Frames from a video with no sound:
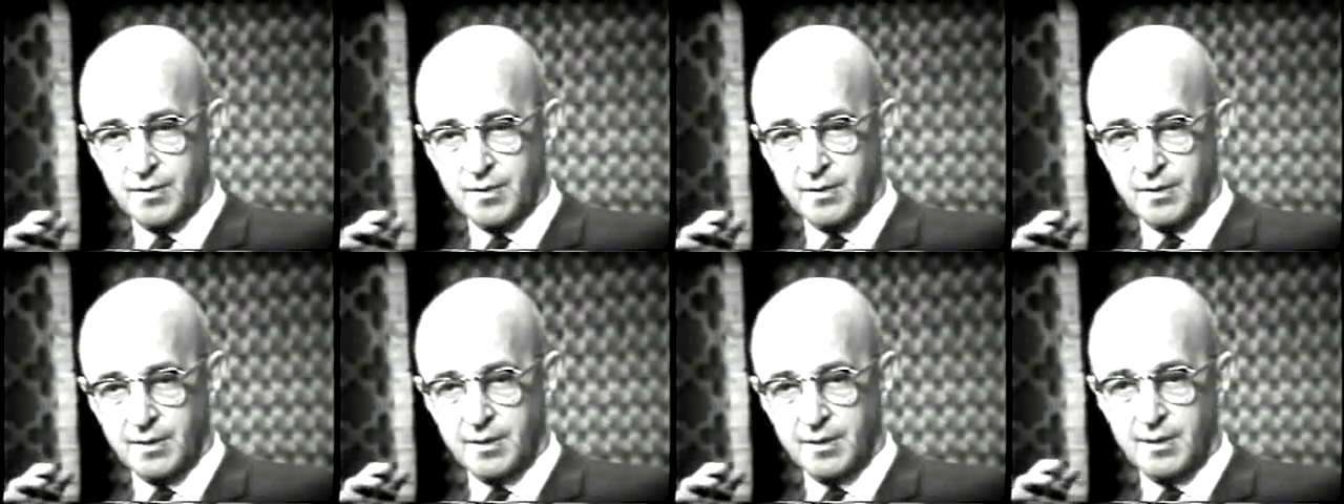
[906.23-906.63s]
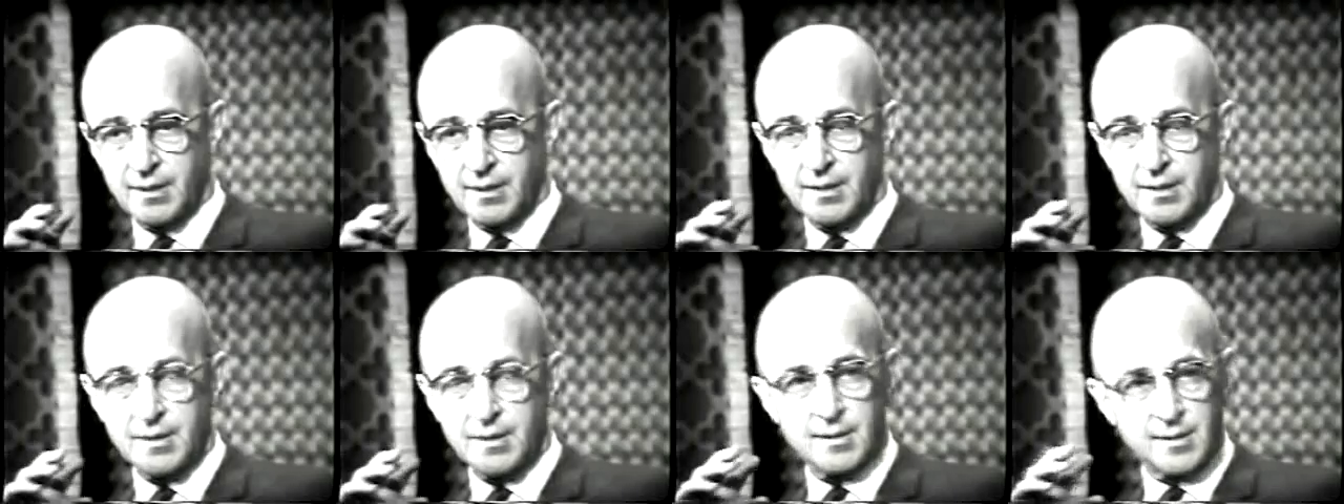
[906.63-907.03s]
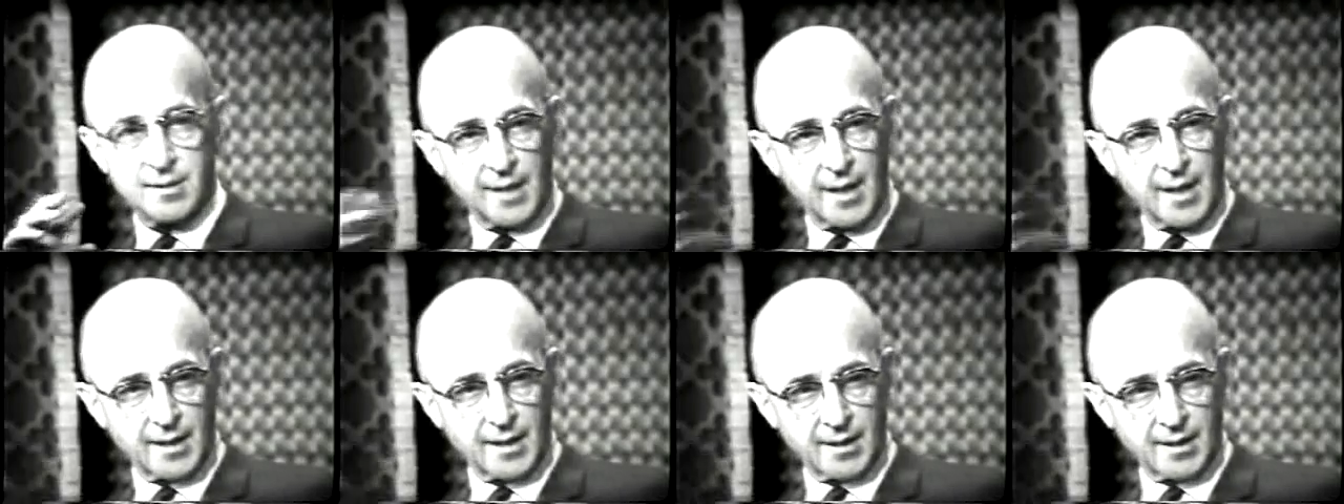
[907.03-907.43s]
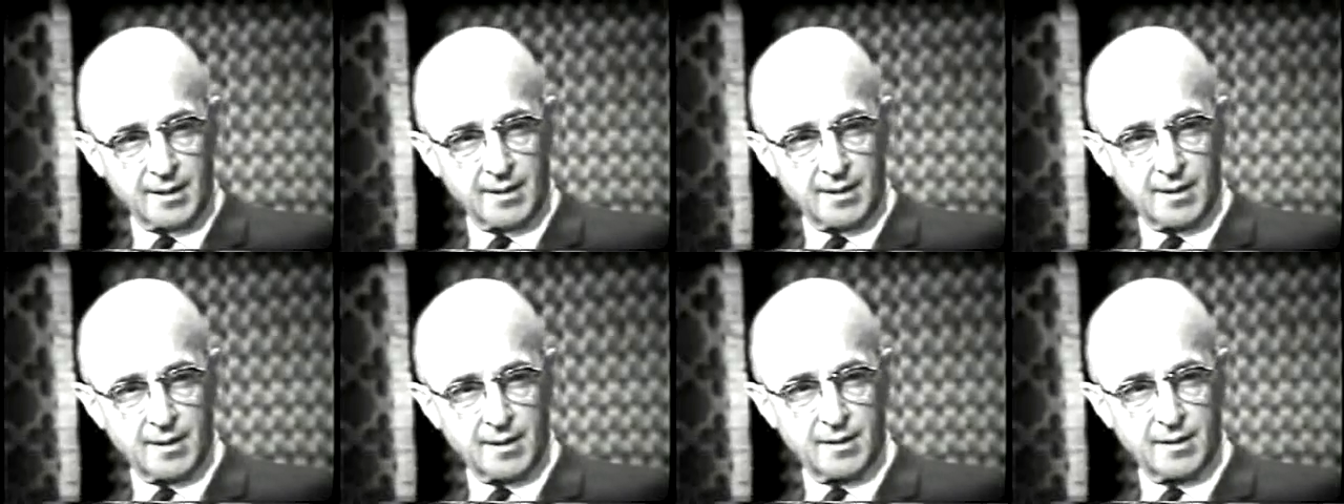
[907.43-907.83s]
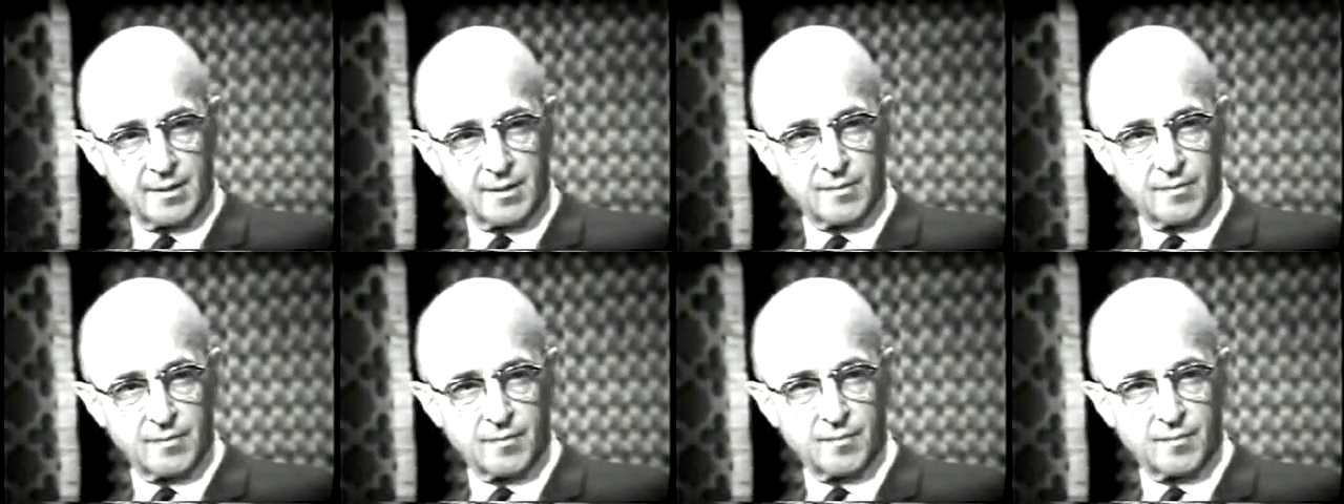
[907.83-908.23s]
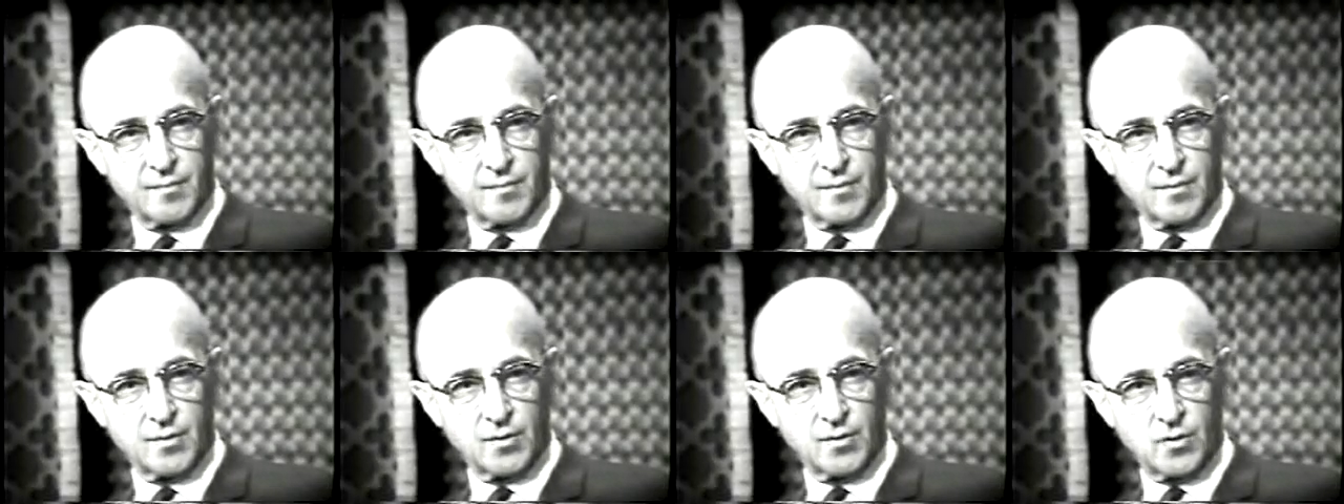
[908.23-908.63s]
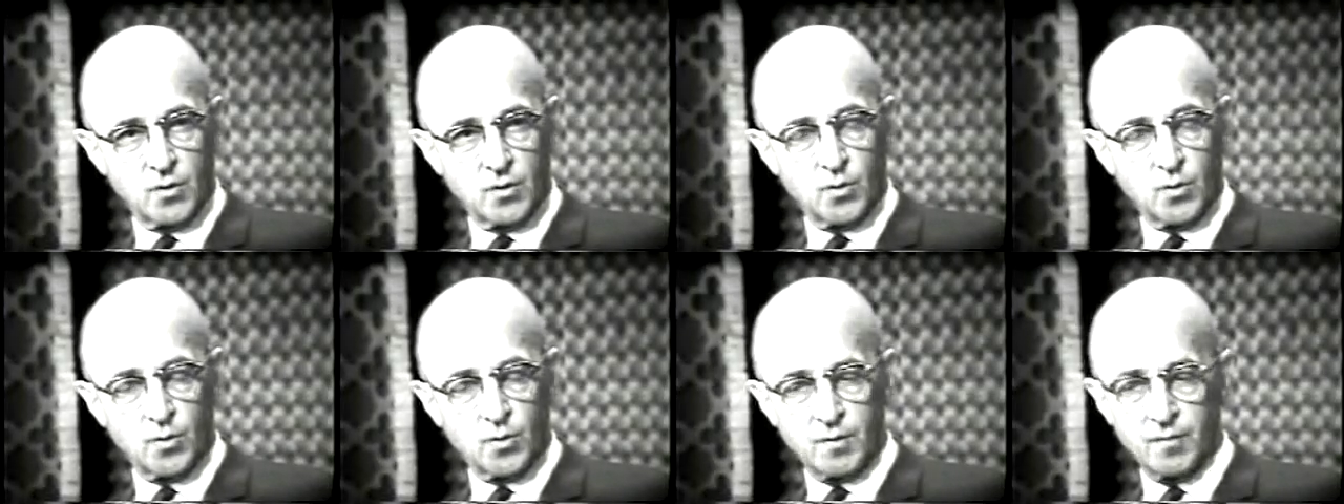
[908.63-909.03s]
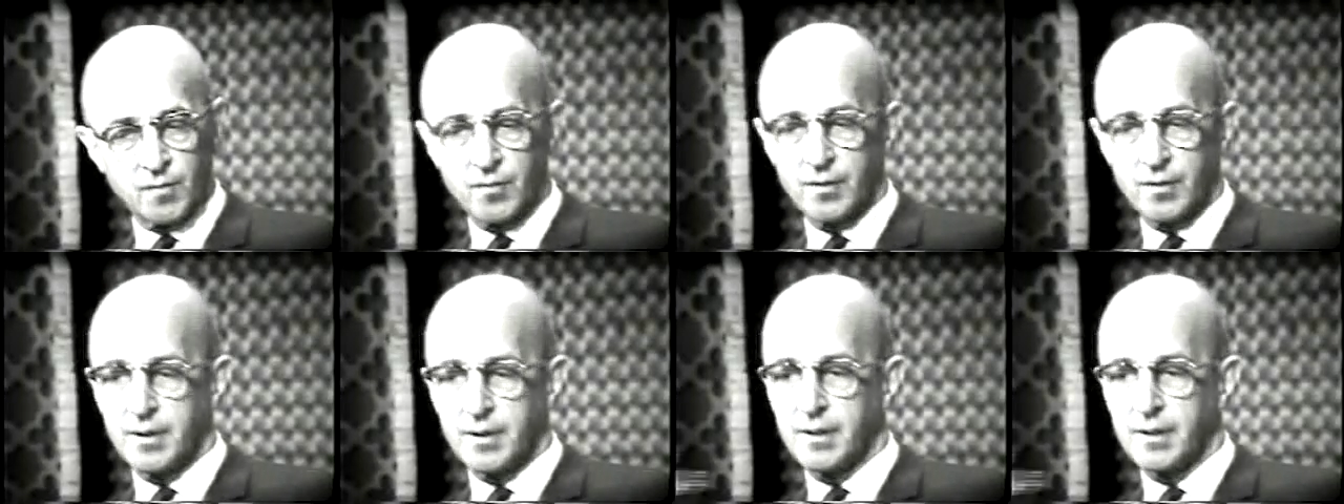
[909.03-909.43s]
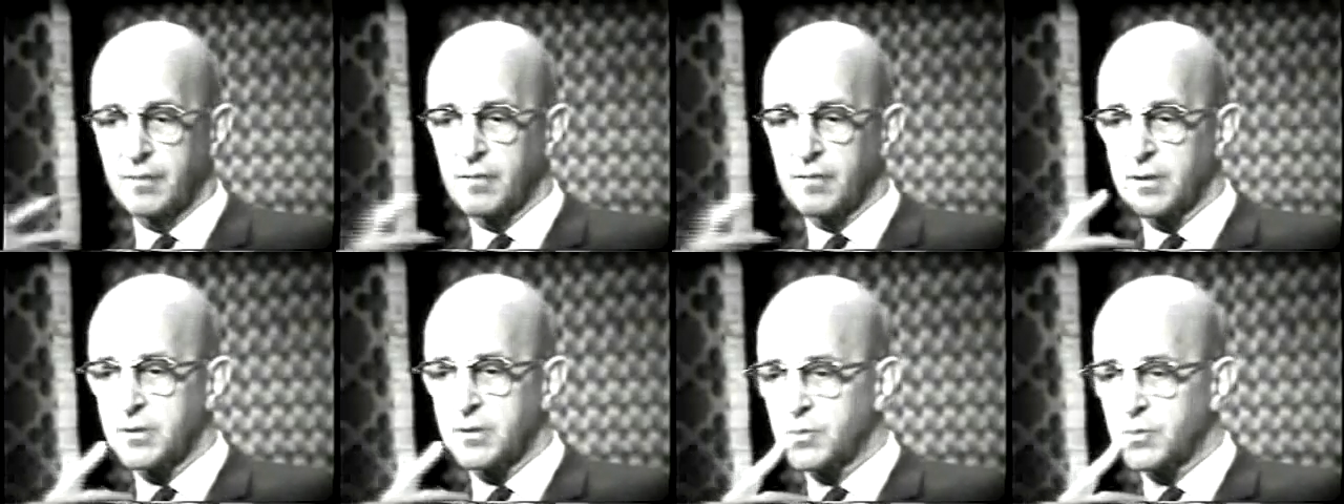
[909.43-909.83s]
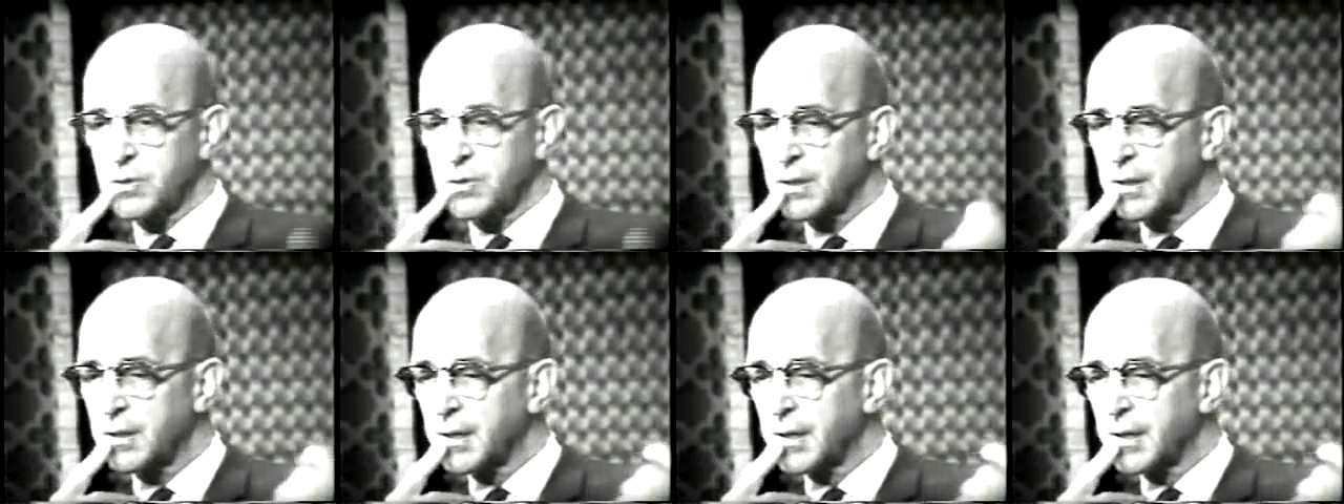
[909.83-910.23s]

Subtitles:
This isn't a static kind of goal for an individual,